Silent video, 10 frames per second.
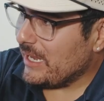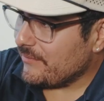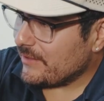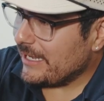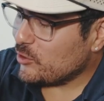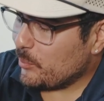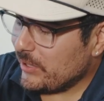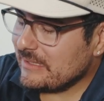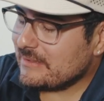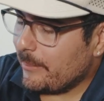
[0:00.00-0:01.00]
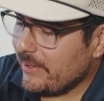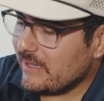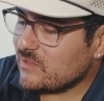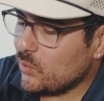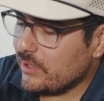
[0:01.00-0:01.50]
main philanthropies, the
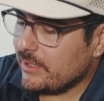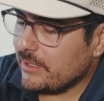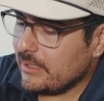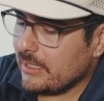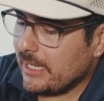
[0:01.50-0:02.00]
biggest one,